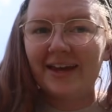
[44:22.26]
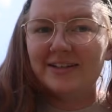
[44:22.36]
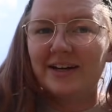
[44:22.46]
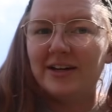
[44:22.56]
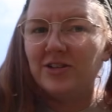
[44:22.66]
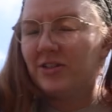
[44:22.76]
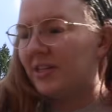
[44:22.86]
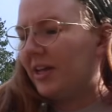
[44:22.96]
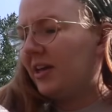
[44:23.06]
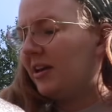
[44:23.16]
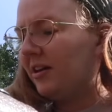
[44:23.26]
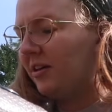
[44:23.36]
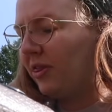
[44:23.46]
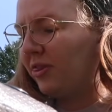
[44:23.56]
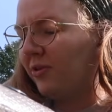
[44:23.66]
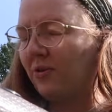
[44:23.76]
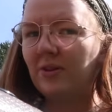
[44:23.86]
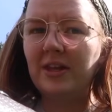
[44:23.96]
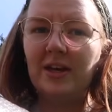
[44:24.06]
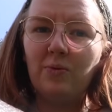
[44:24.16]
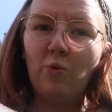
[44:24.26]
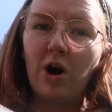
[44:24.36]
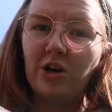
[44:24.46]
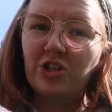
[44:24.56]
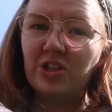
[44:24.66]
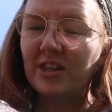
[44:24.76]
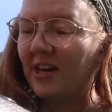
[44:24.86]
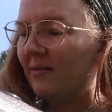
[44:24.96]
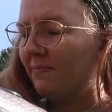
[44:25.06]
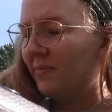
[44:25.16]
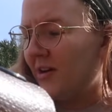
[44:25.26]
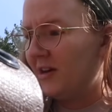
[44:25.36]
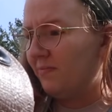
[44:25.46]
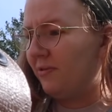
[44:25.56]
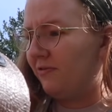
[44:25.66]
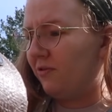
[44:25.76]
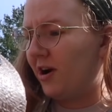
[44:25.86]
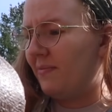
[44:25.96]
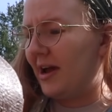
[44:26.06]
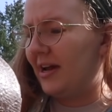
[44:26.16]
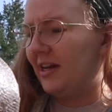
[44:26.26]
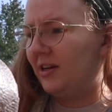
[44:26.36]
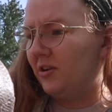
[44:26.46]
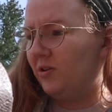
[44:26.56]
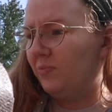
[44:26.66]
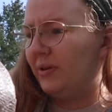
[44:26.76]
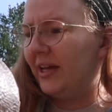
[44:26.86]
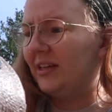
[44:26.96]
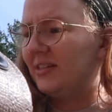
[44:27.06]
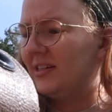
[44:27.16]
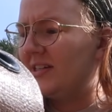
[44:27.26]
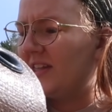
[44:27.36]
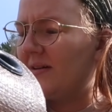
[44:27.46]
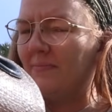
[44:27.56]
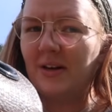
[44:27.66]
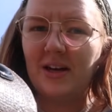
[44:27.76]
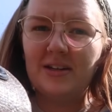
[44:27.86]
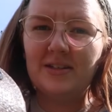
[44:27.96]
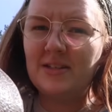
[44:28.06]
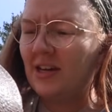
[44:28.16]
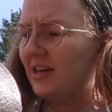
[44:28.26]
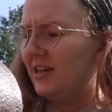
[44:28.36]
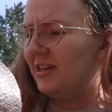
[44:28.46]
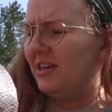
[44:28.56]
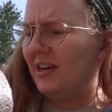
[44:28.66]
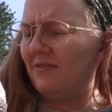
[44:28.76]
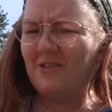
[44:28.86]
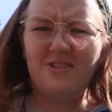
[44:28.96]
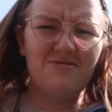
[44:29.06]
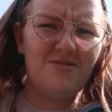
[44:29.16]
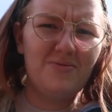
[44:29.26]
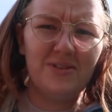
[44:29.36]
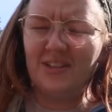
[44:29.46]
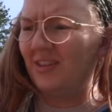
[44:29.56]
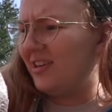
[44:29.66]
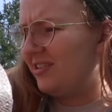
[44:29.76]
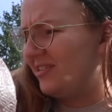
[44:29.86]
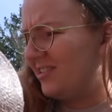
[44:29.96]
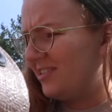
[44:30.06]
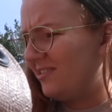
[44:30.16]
And I just like thoroughly washed them before I'm adding new plants into them because you never know what was in there, you